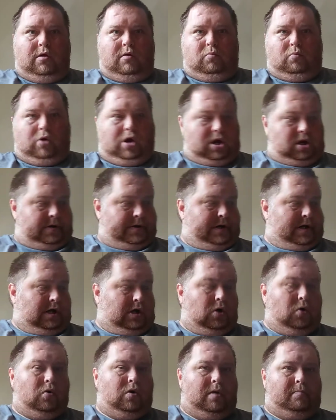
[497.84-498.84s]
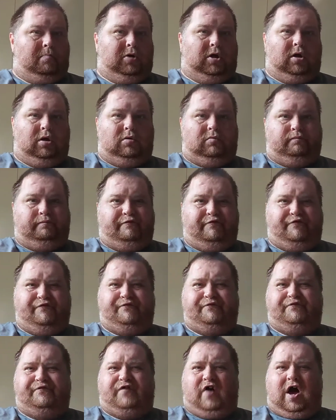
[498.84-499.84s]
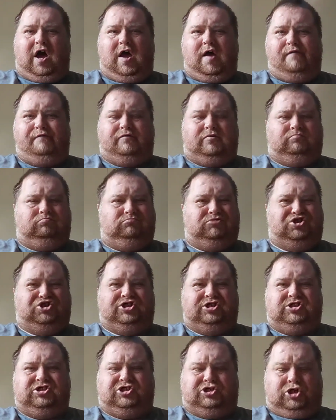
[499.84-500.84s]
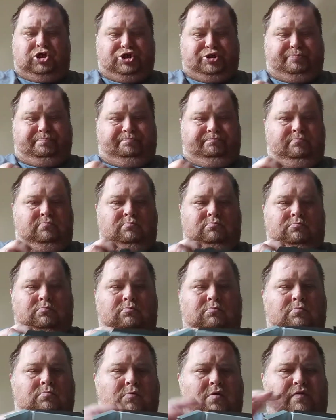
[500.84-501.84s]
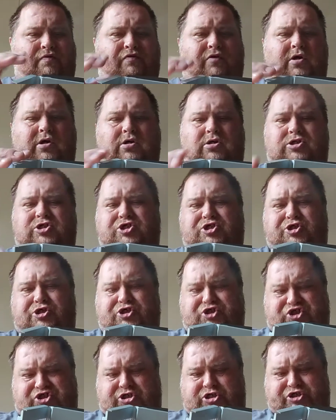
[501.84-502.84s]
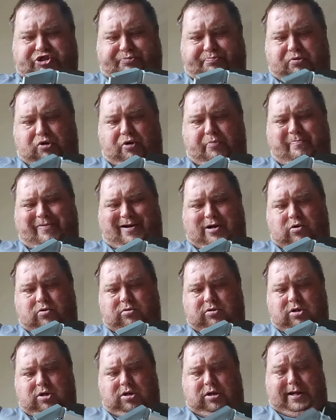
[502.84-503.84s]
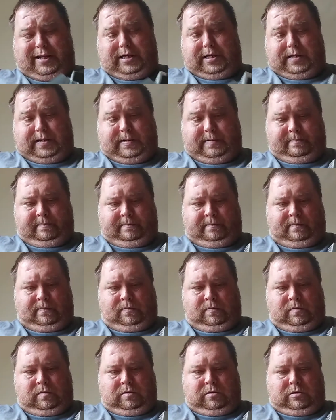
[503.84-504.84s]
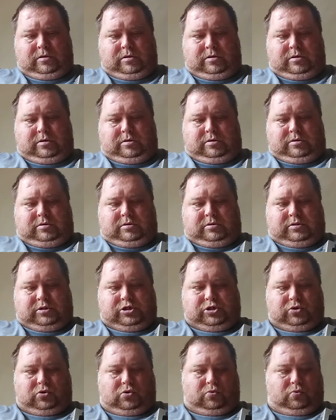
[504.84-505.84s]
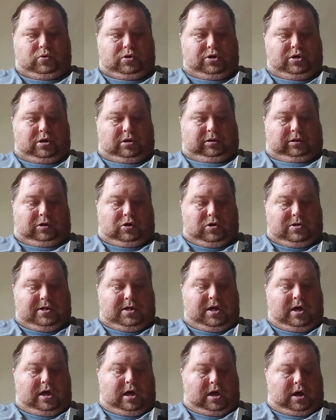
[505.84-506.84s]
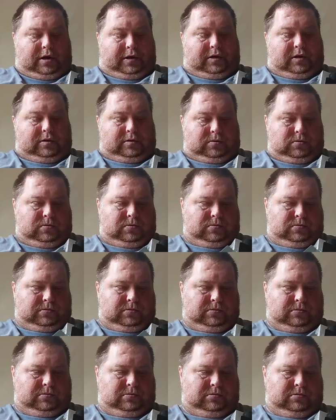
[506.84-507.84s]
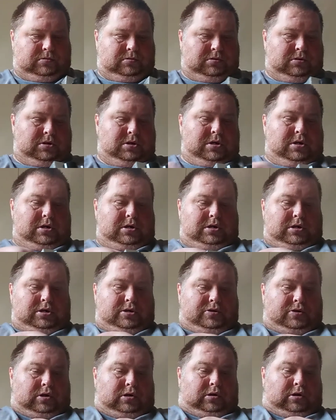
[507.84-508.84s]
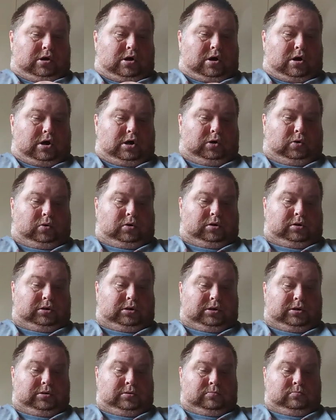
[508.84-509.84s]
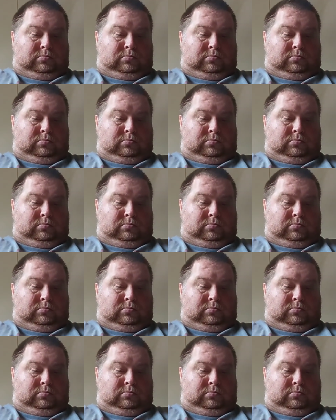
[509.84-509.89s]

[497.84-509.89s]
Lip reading: Right now, I'm getting 5, 6 cents. I think it's 6 cents per pound on that. So when you look at it, in the long run,